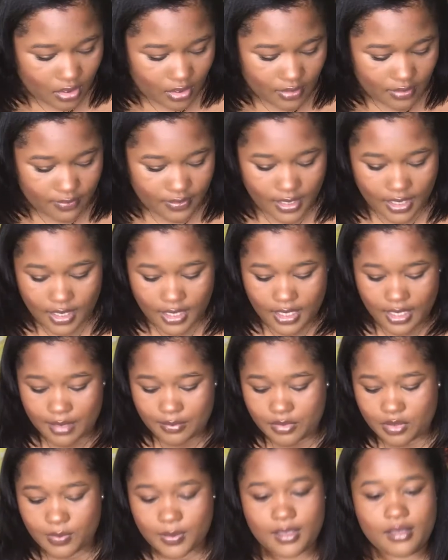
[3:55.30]
and then it
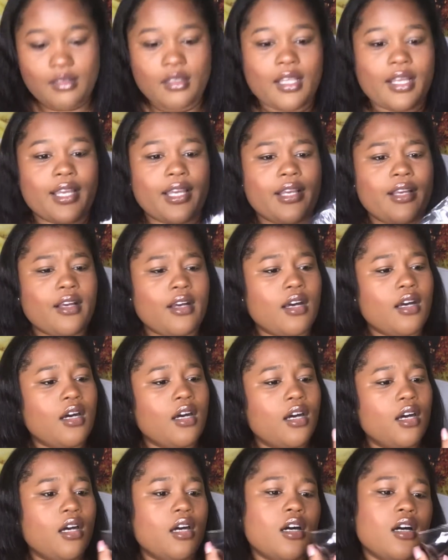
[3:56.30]
comes with like
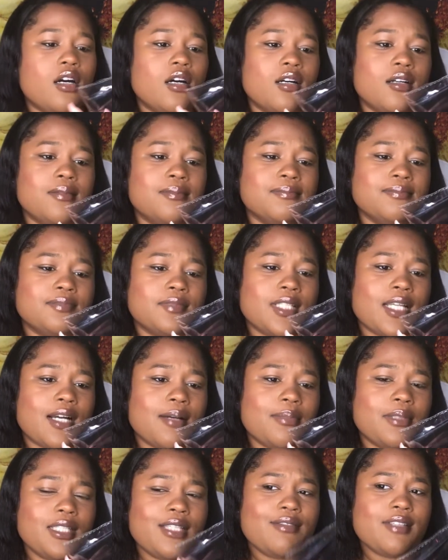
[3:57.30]

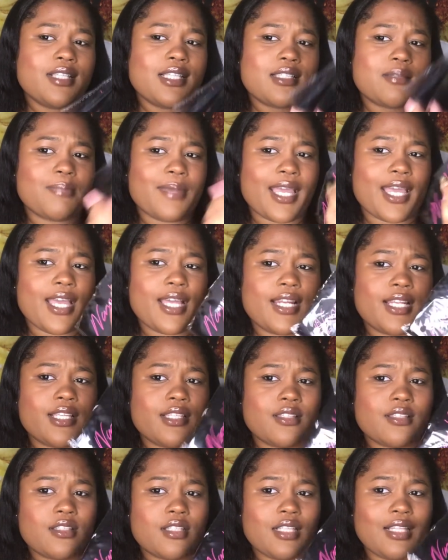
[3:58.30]
I believe this band
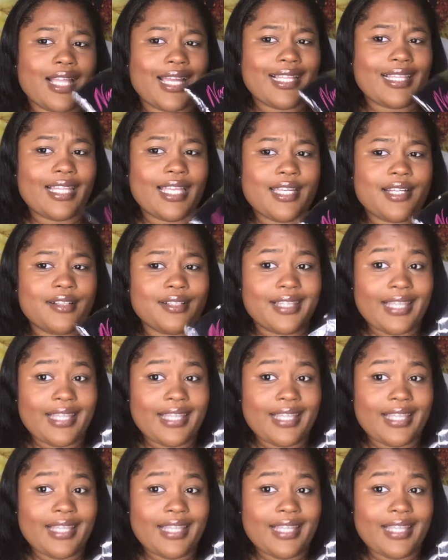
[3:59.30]
is to like lay your